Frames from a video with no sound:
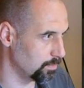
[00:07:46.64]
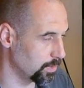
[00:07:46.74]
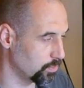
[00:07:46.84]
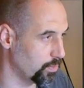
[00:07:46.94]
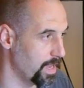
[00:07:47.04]

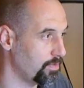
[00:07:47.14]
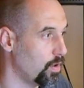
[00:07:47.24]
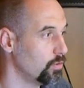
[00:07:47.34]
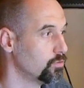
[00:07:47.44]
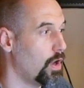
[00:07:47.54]
but to have
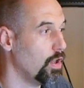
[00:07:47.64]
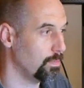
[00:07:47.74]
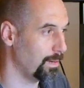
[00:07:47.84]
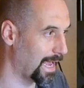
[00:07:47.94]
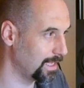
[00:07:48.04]
also all
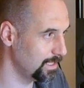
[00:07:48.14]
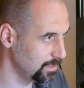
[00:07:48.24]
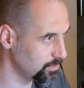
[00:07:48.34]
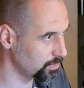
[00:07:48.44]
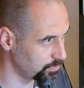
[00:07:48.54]
the black
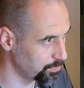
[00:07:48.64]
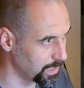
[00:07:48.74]
keys of the